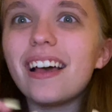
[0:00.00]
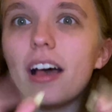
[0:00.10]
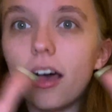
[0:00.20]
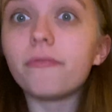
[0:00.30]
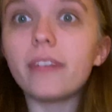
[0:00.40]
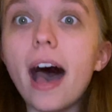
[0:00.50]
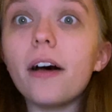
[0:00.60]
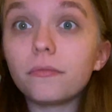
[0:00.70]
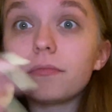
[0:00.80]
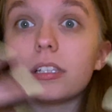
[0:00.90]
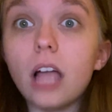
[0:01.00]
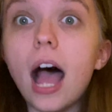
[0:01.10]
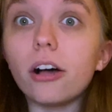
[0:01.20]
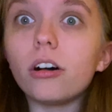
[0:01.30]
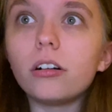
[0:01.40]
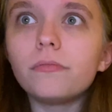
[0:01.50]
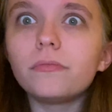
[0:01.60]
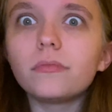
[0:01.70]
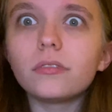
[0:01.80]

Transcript: of that style